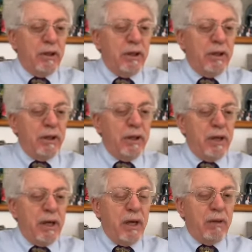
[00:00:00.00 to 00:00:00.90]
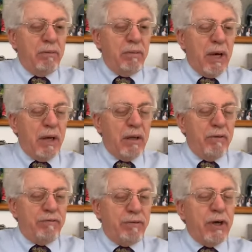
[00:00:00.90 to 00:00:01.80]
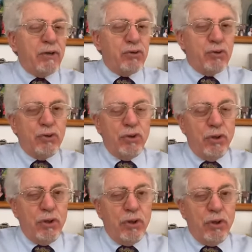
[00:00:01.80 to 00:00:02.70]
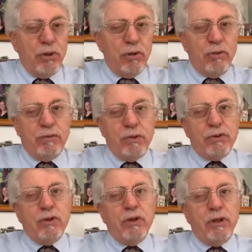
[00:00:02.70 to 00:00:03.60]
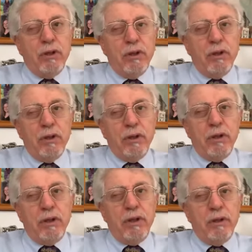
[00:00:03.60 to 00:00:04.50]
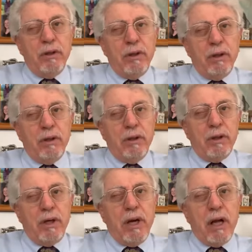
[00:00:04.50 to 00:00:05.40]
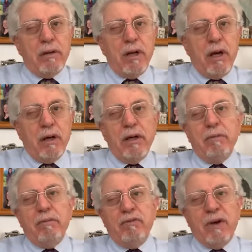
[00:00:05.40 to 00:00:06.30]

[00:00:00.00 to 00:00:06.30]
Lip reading: and by a French university in Kiryat Yarim.